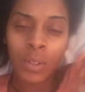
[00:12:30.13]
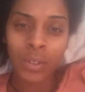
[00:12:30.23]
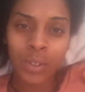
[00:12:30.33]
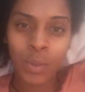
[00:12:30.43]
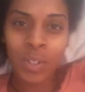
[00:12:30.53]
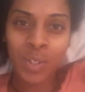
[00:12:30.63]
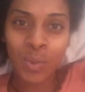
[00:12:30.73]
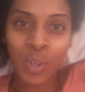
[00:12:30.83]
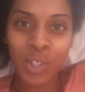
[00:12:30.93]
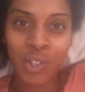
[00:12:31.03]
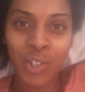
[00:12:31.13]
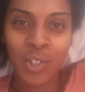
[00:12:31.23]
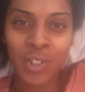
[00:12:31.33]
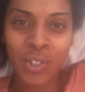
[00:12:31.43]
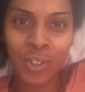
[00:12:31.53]
So this is what
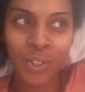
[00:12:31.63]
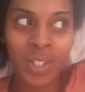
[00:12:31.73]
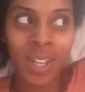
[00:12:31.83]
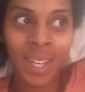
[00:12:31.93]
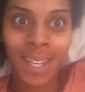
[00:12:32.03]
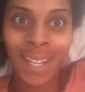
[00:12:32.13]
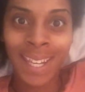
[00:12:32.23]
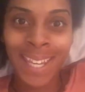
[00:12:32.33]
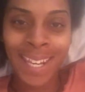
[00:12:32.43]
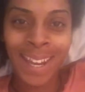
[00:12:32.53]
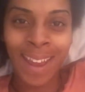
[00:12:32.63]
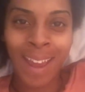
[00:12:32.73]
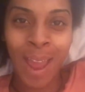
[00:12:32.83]
church looks like in Kenya.